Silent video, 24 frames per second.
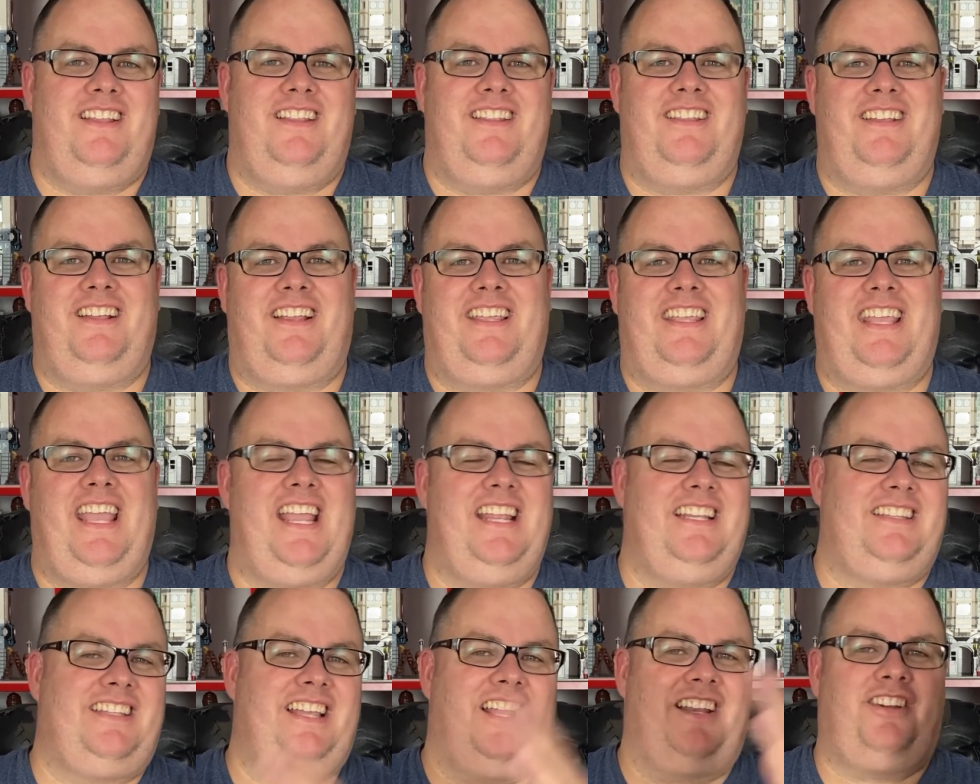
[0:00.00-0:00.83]
the
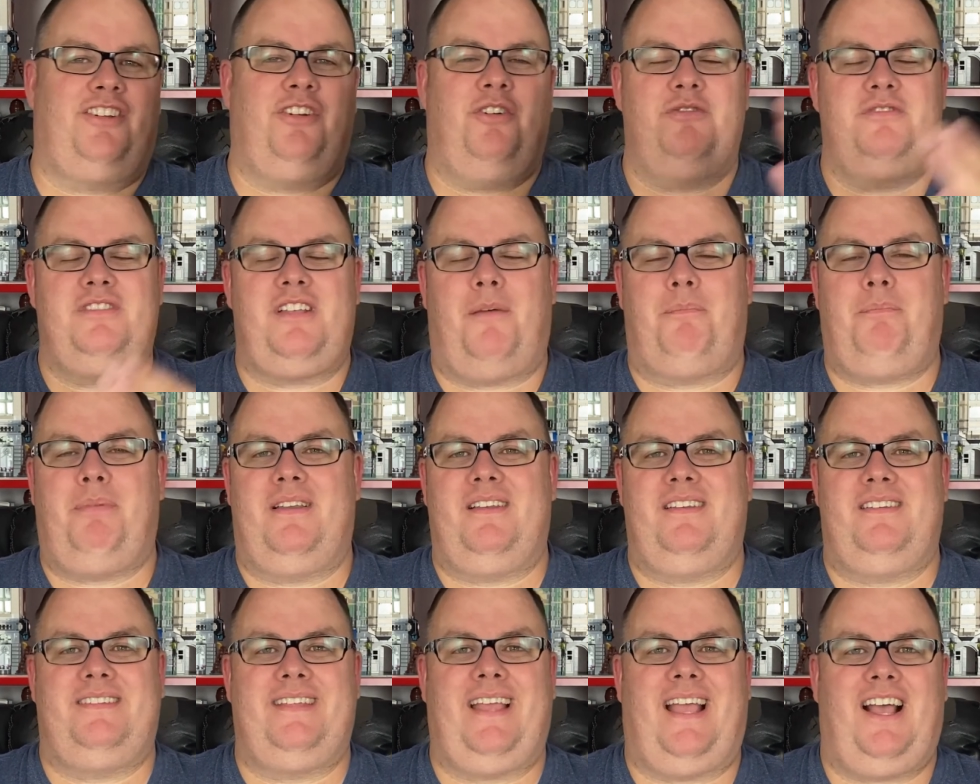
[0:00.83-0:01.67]
gate that goes up
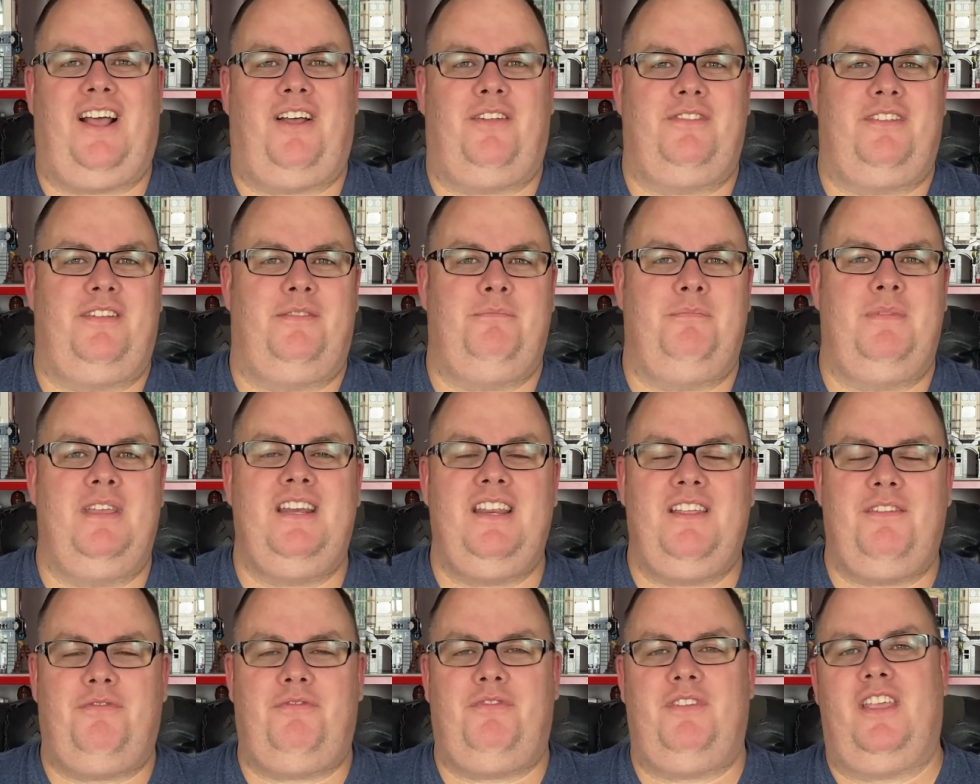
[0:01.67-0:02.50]
and down, the
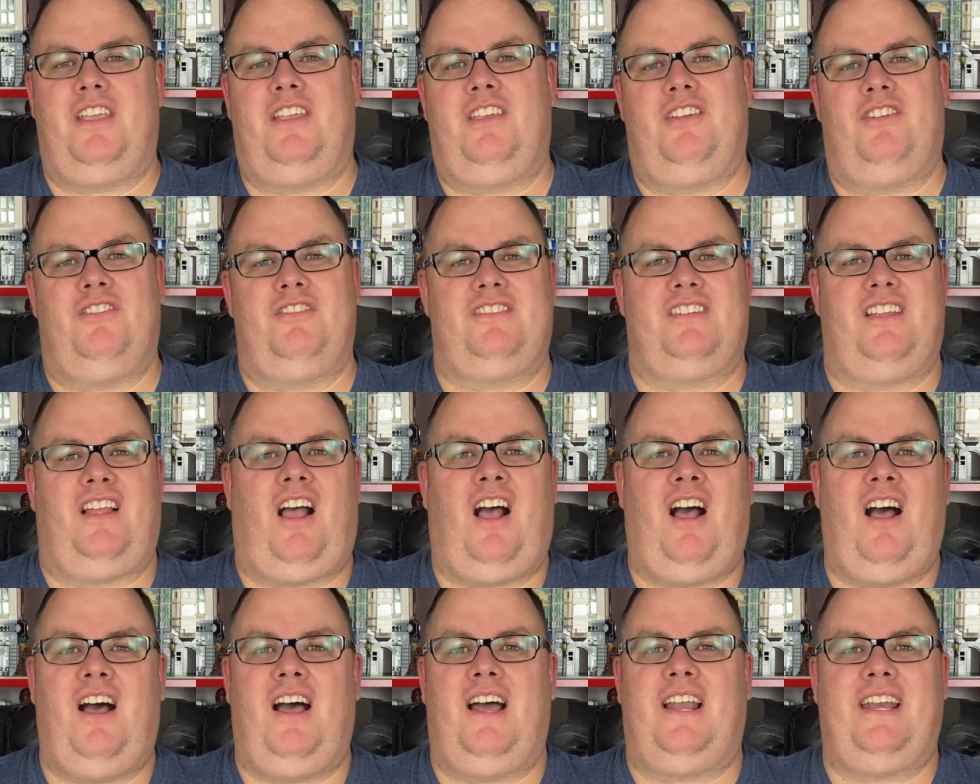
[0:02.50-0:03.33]
minifigures, and
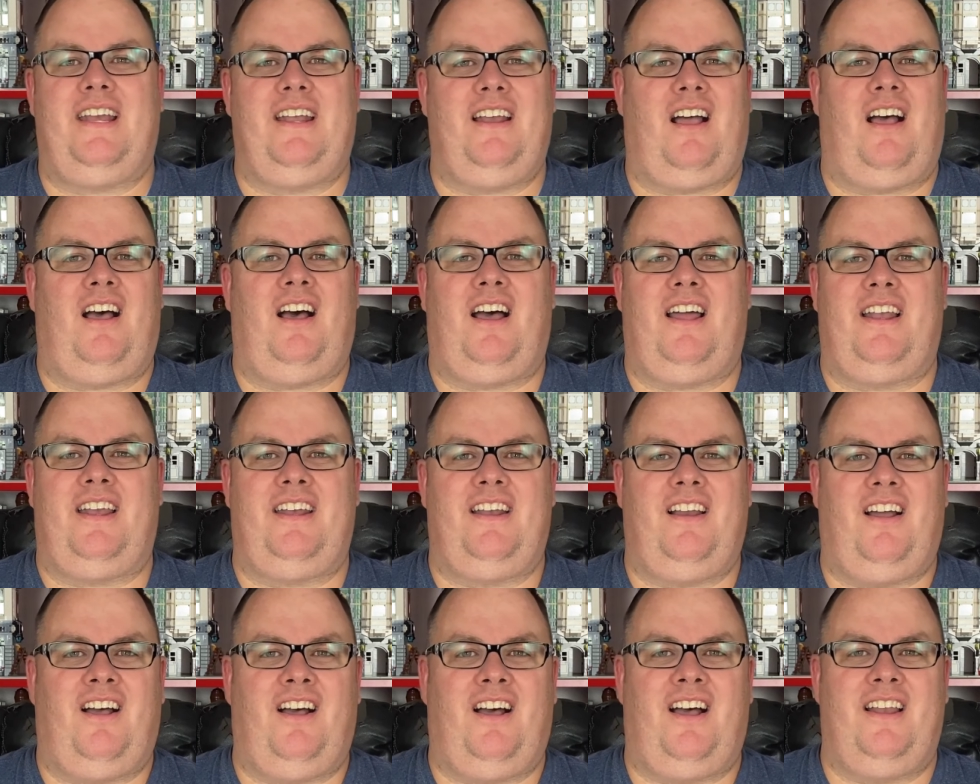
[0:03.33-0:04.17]
on and on
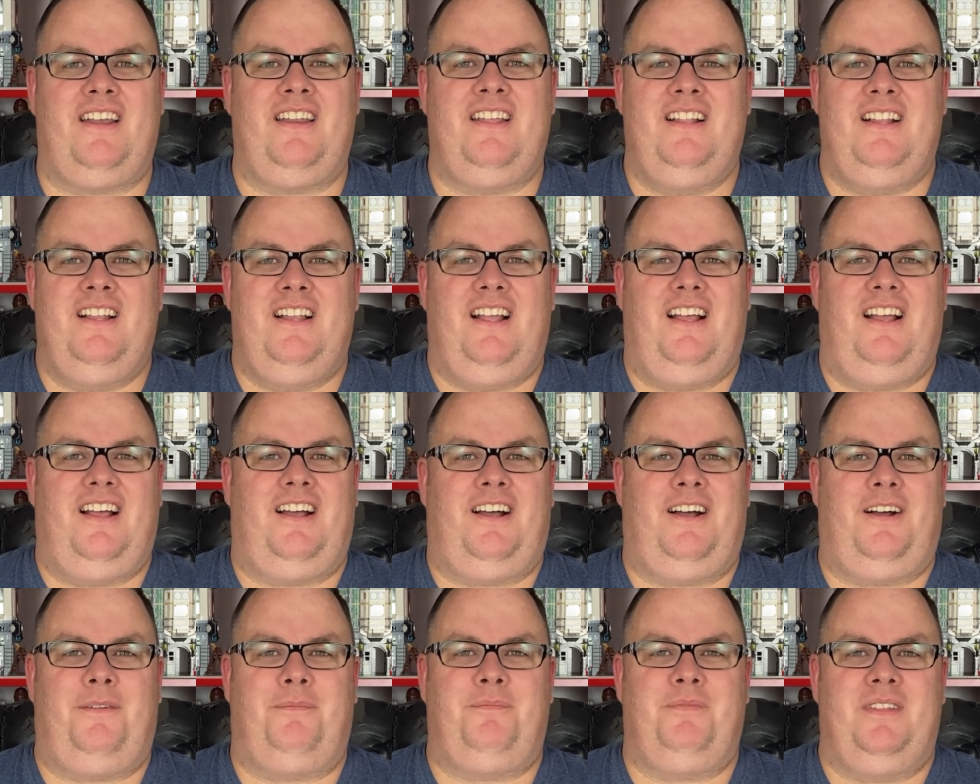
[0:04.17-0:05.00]
and
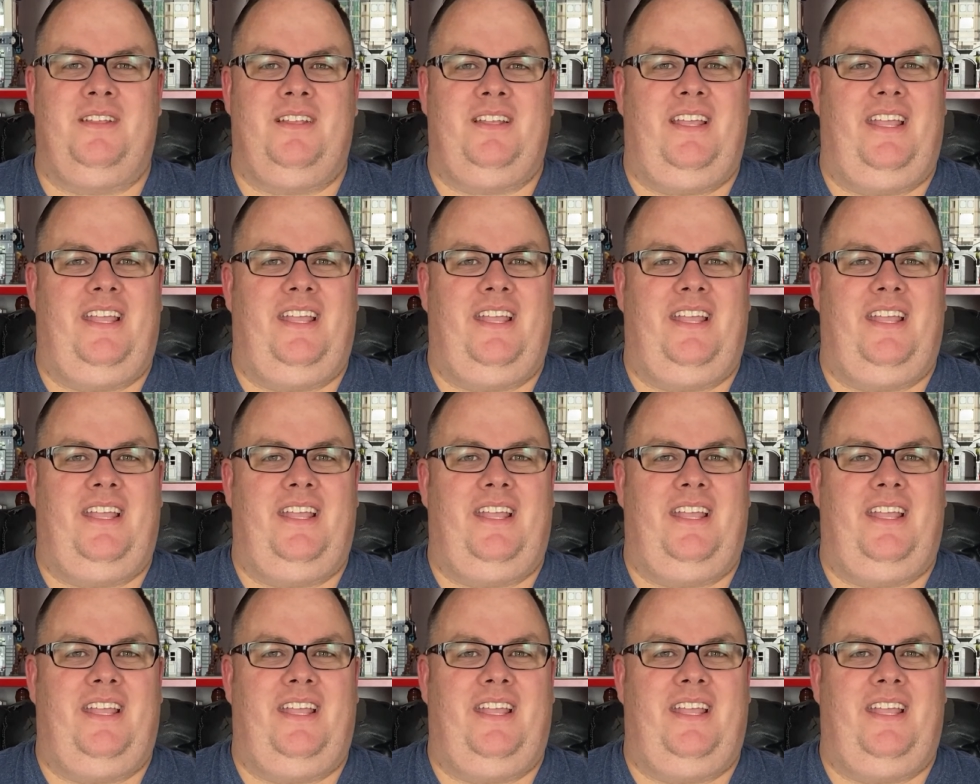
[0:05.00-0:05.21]
on.